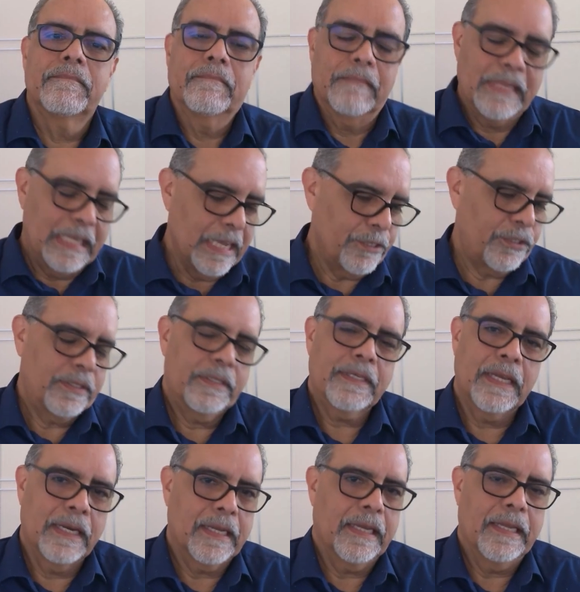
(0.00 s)
Yes, it's
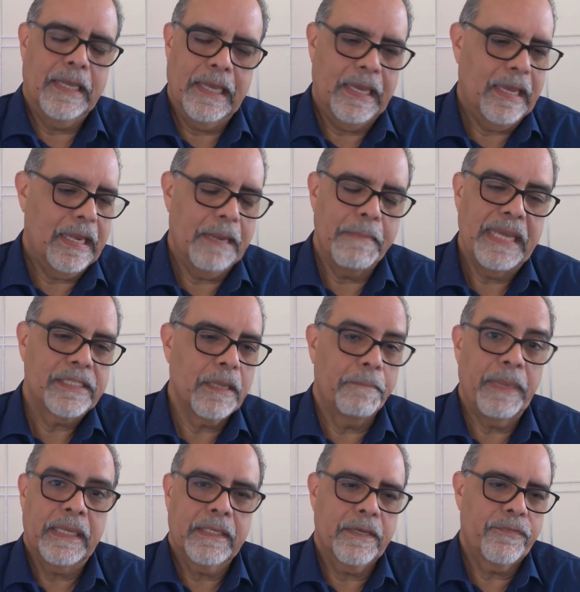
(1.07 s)
gonna get, and it makes a
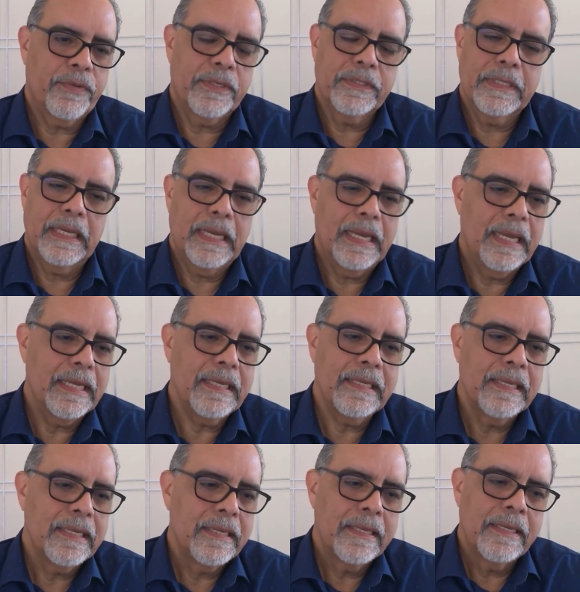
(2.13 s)
big difference. Uh,
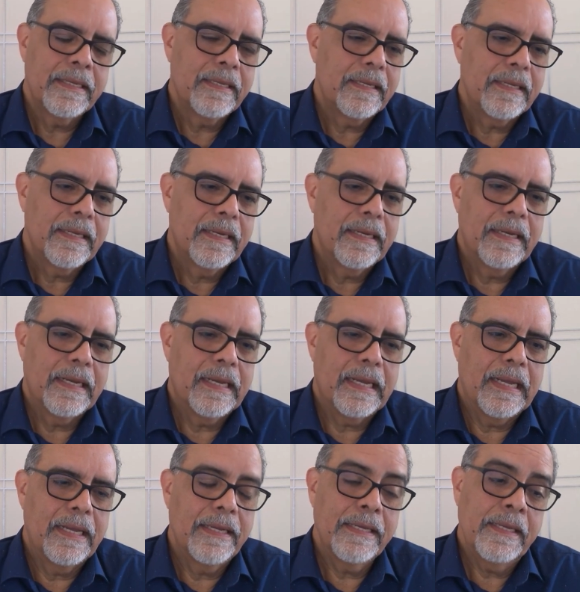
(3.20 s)

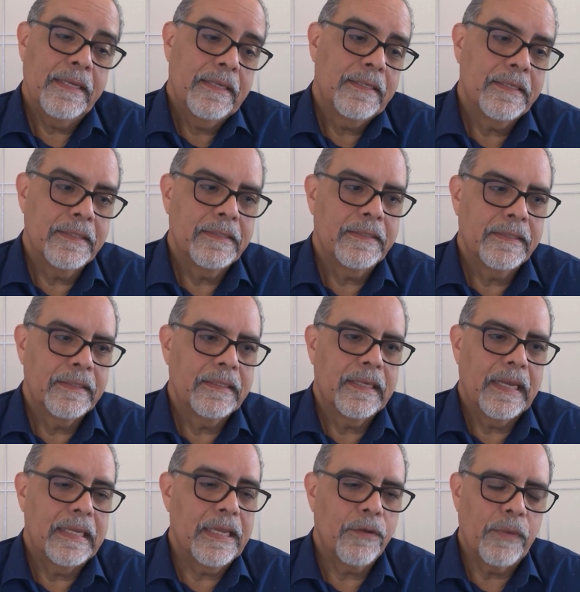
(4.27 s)
I,
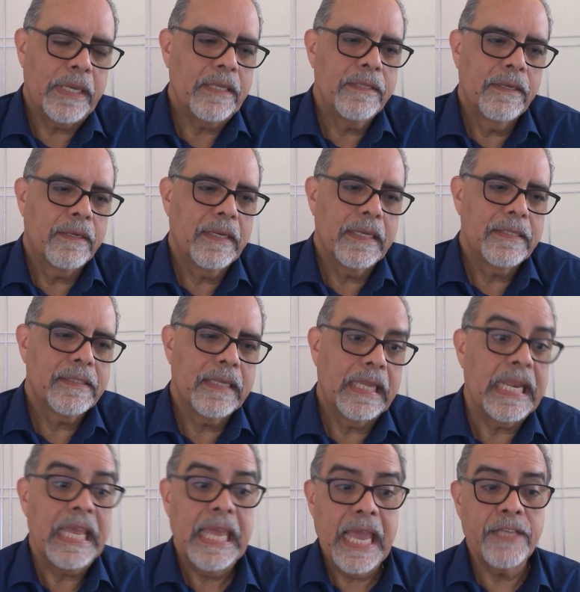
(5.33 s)
I agree. And
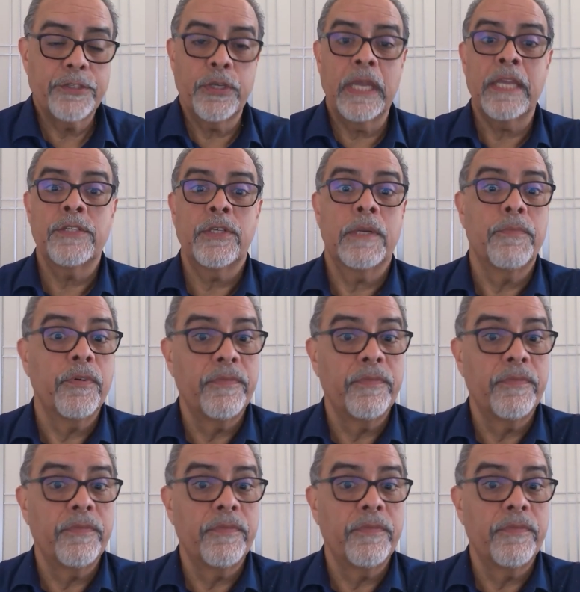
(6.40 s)
it has changed, improved a